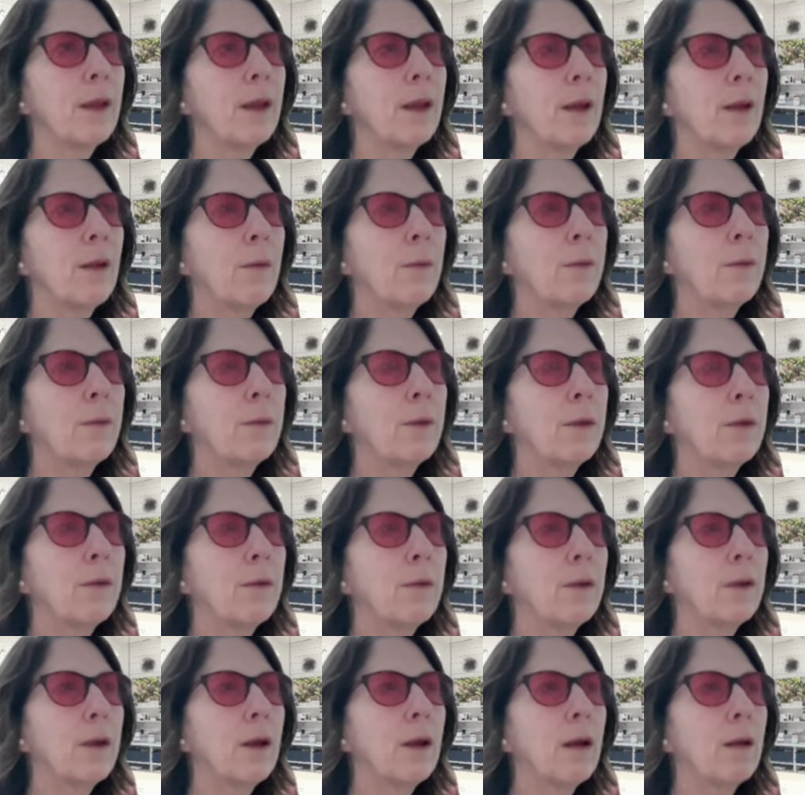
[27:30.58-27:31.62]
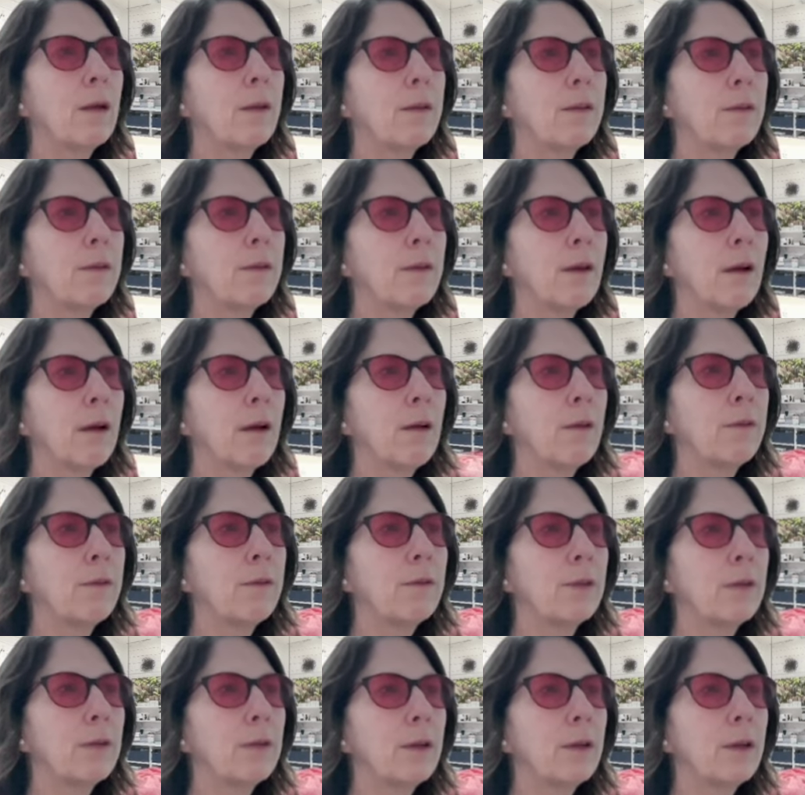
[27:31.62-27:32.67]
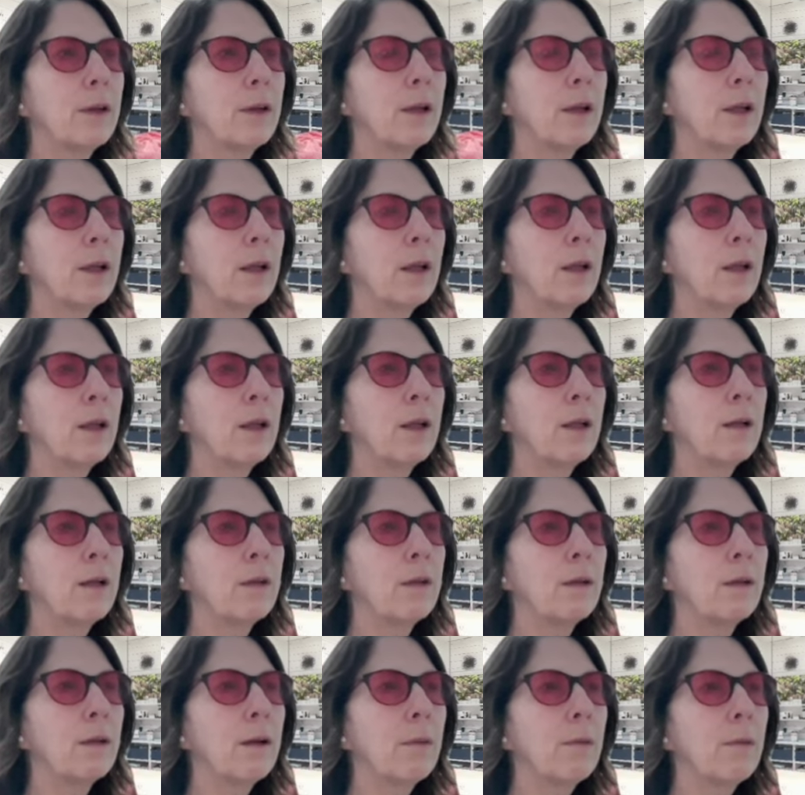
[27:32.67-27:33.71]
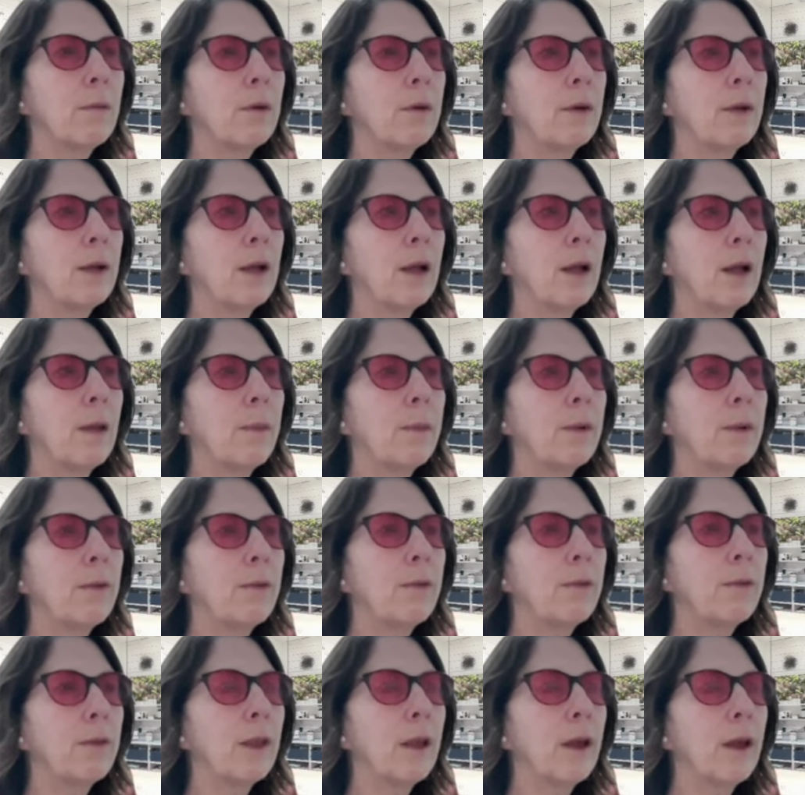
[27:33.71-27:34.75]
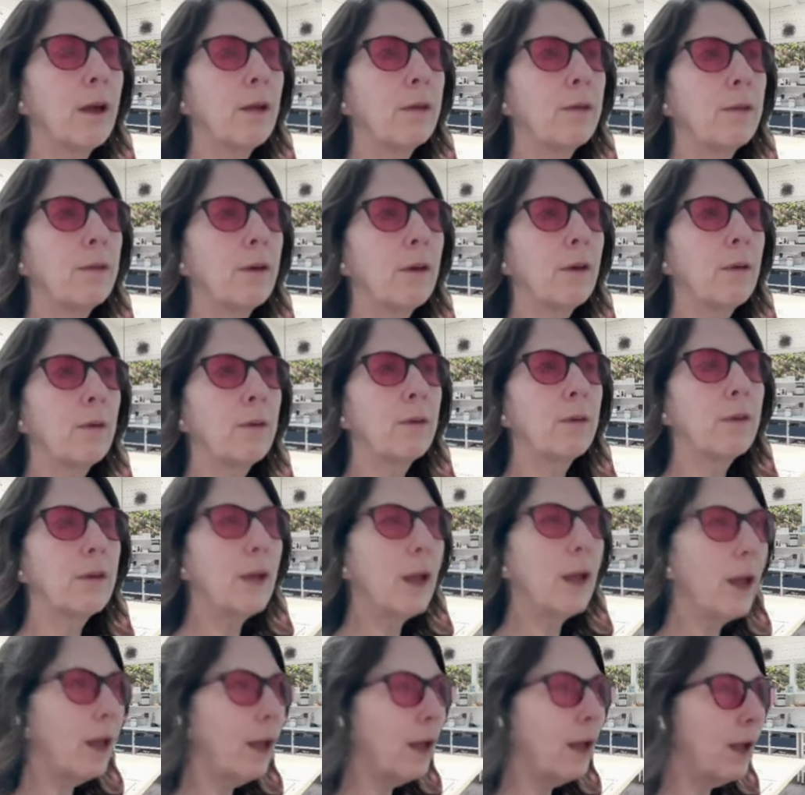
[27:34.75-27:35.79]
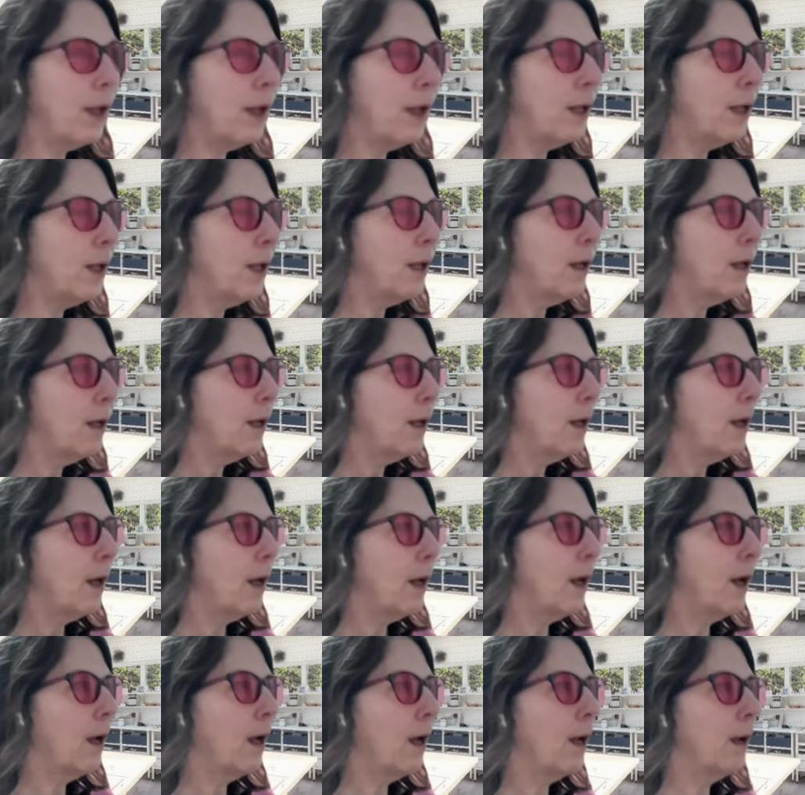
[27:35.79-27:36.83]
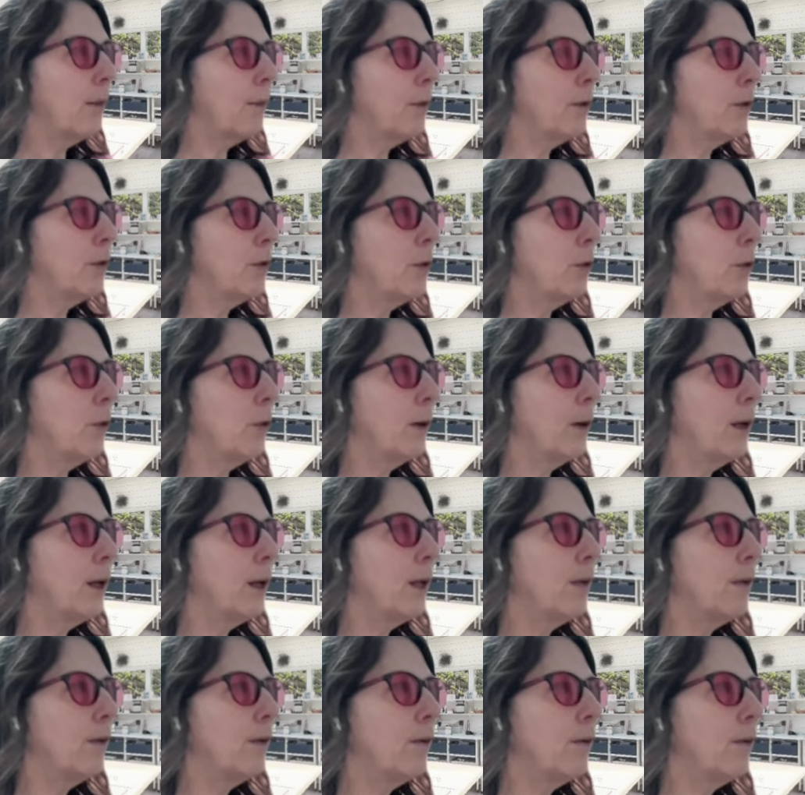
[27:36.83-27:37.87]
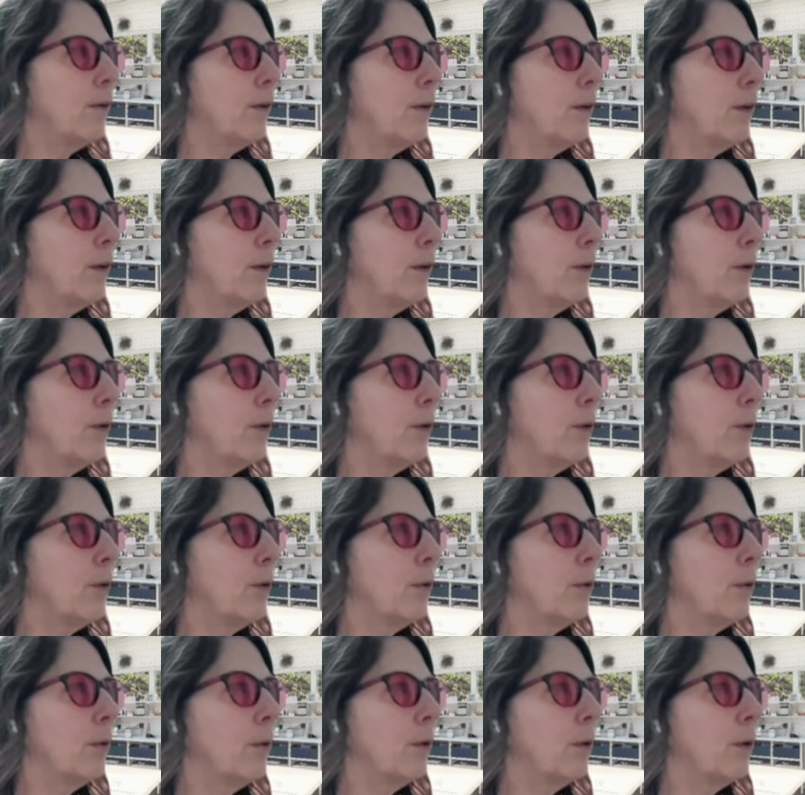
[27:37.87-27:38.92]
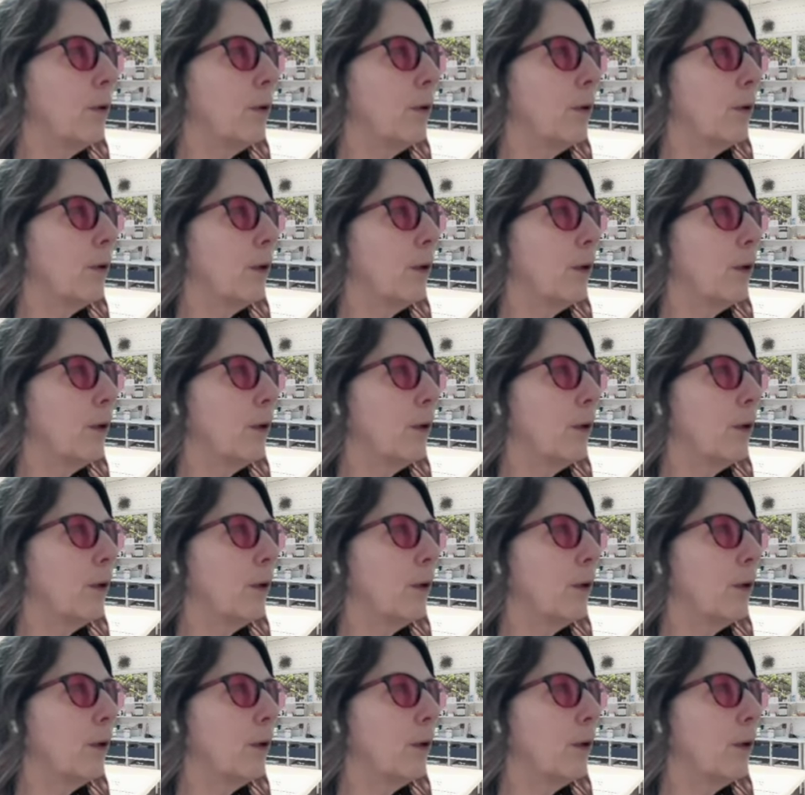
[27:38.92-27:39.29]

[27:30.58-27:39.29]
it helps me do a lot of stuff. And I'm really happy for that. So today I'm going to